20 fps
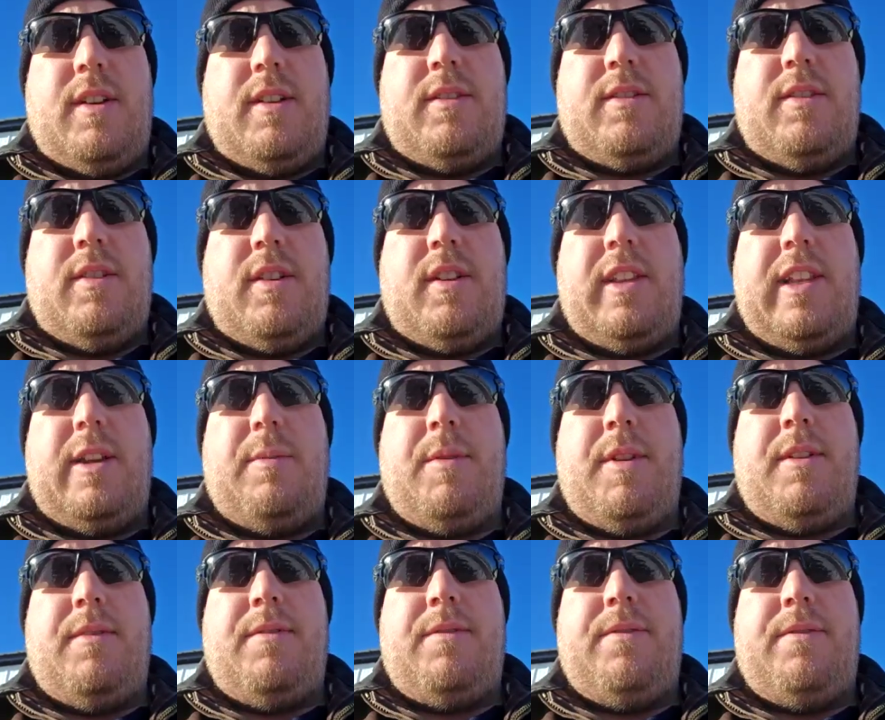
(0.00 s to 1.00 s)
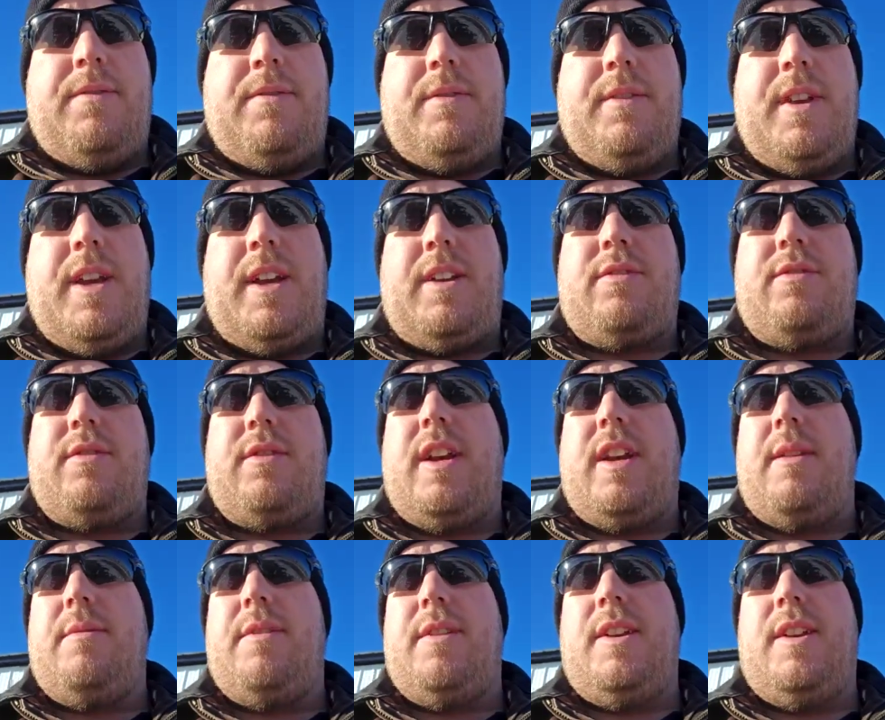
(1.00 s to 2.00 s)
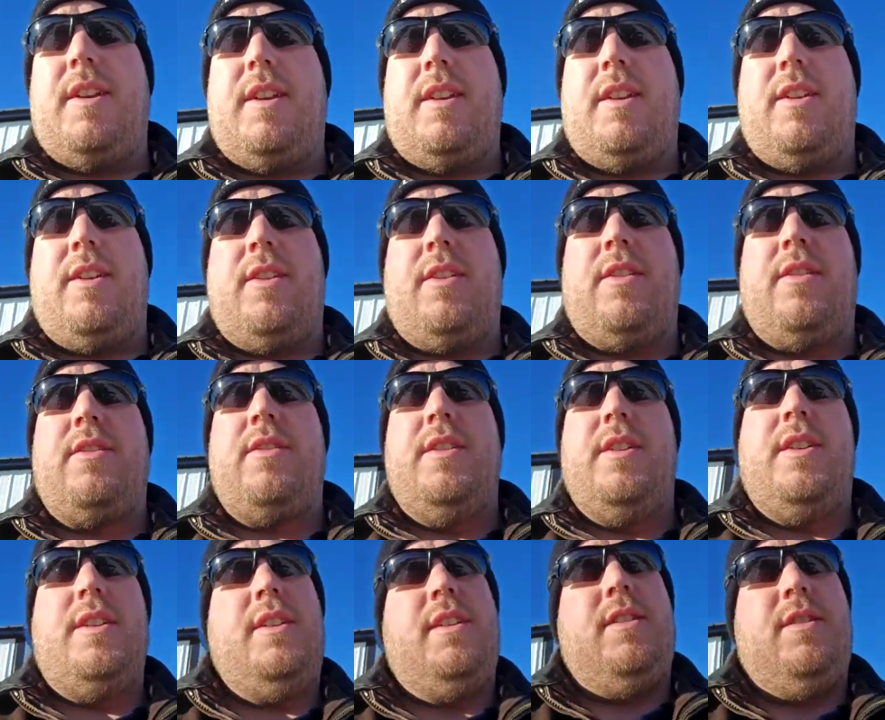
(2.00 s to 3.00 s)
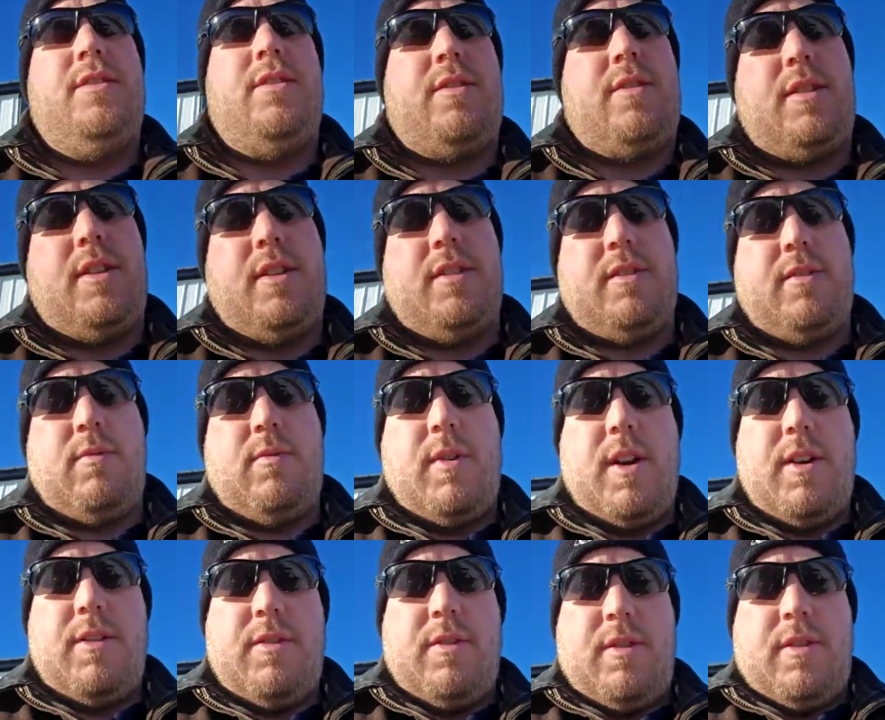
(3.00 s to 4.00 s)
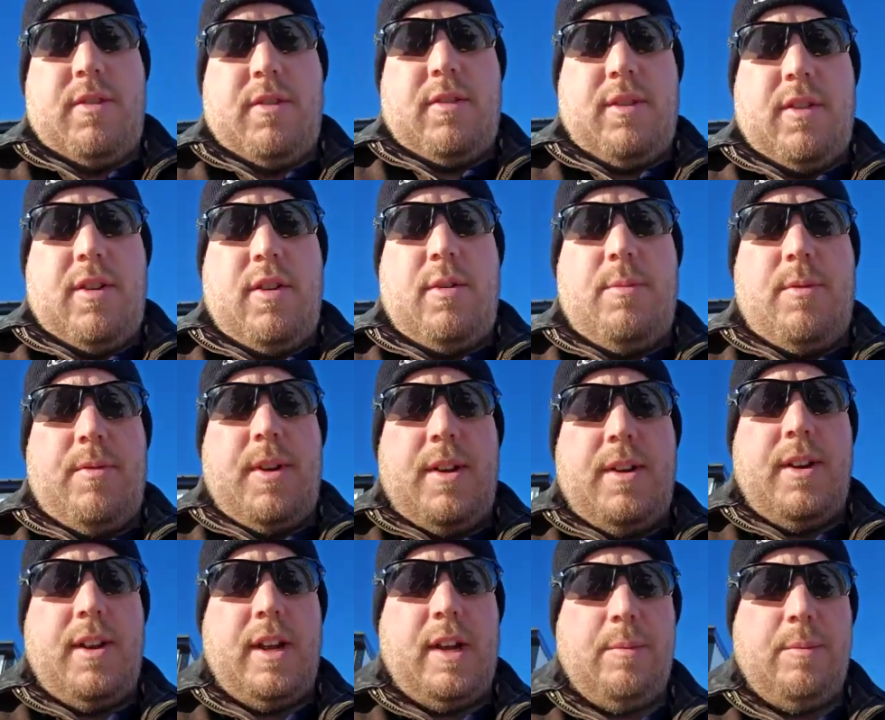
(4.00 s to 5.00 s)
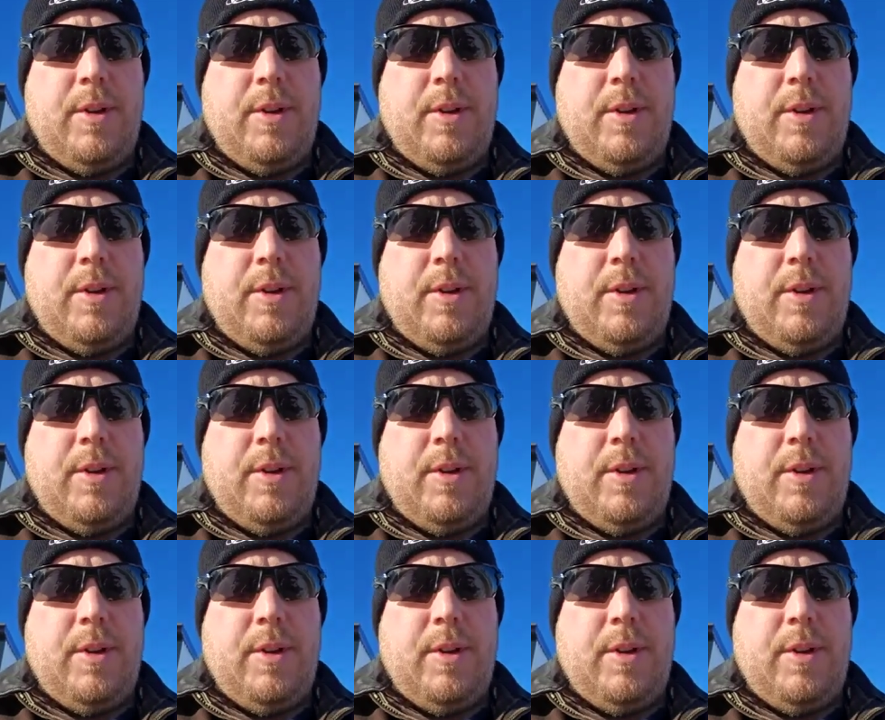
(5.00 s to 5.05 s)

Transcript: took a little bit of extra time to get here, just because of the weather in Oklahoma right now.